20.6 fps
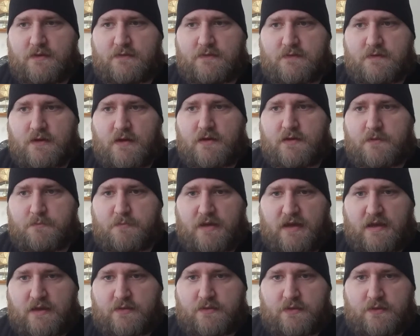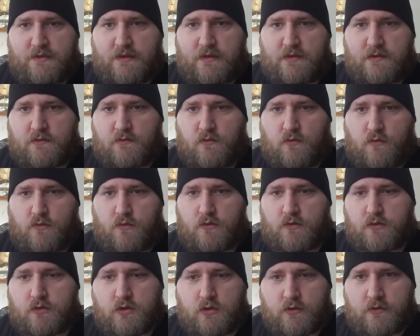not a bad thing or a
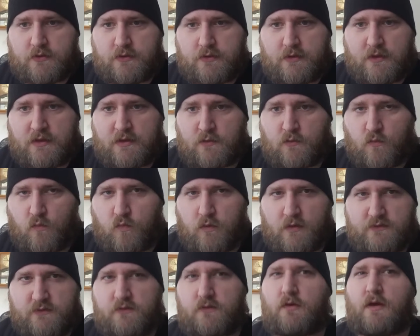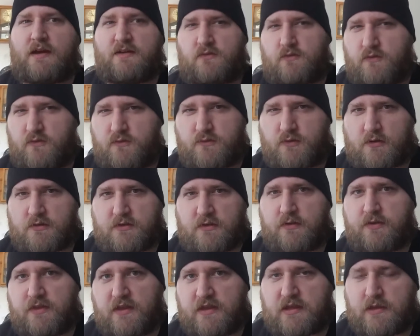good thing once you actually start to
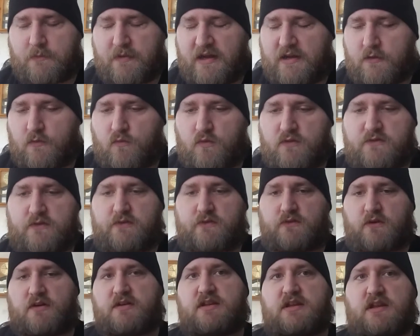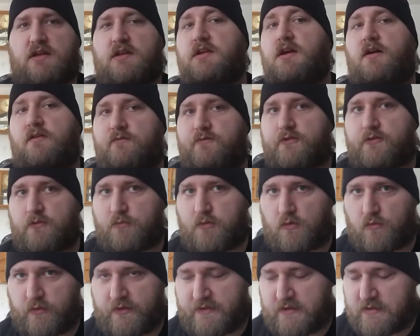think about it, and once you start to get comfortable
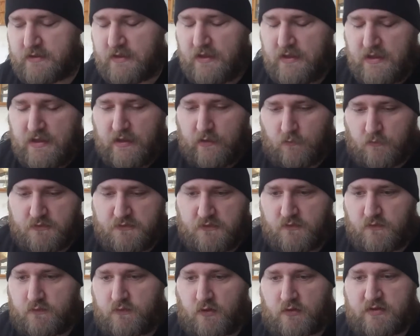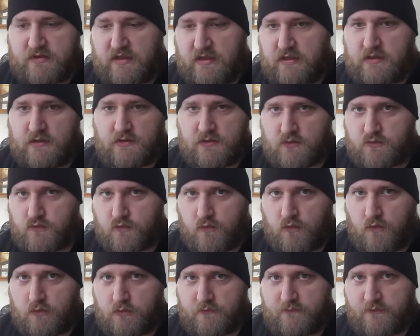with it, and once you start taking
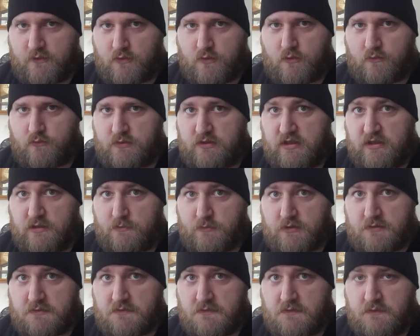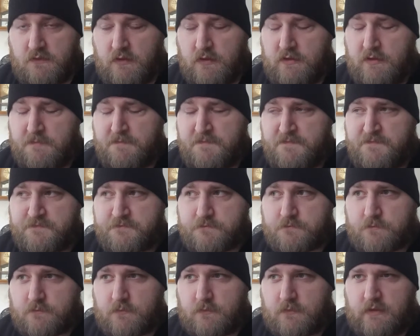control of your own demons.
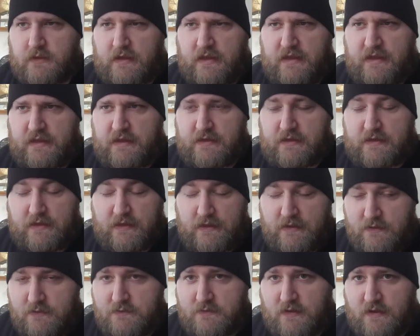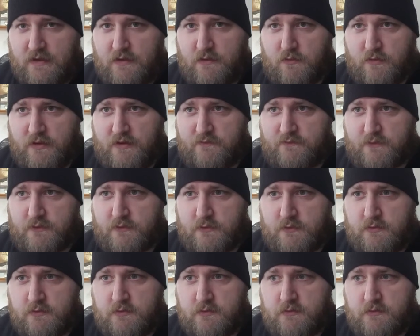It is, however,